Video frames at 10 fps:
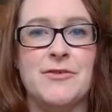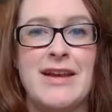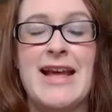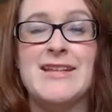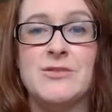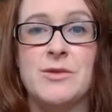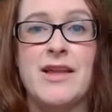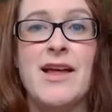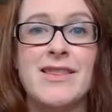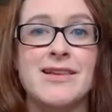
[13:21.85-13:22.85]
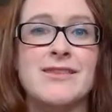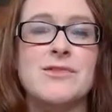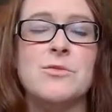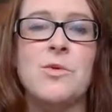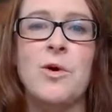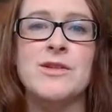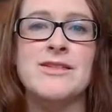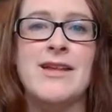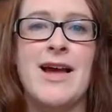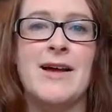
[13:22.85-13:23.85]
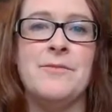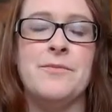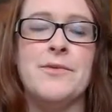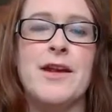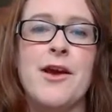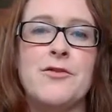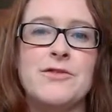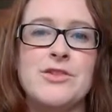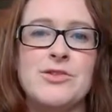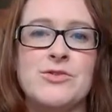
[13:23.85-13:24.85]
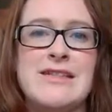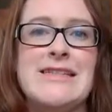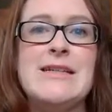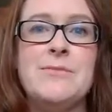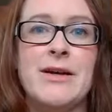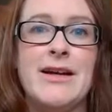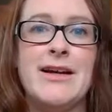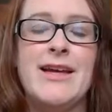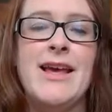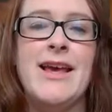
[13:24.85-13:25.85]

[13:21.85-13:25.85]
connecting with others was that I often saw a deeper